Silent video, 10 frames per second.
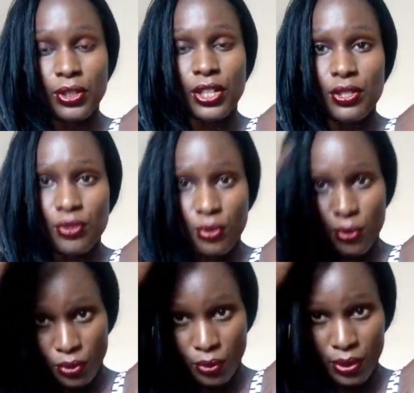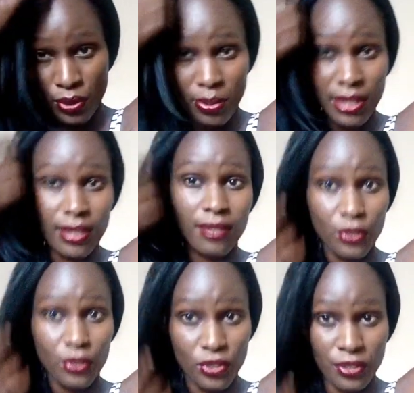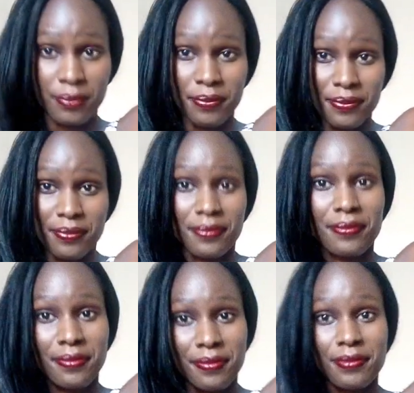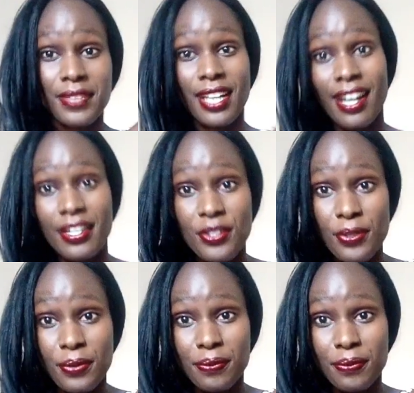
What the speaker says: into who you want to be in the future? I do.